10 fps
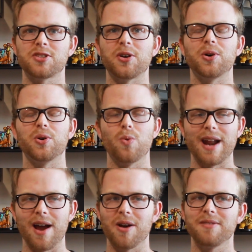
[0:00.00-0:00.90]
so
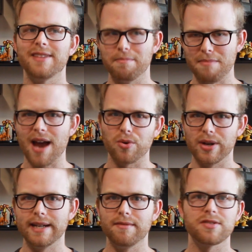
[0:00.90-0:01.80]
when I heard that Matt
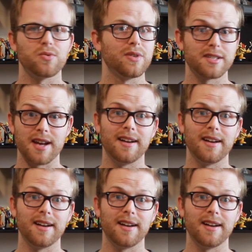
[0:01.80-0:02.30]
Reeves was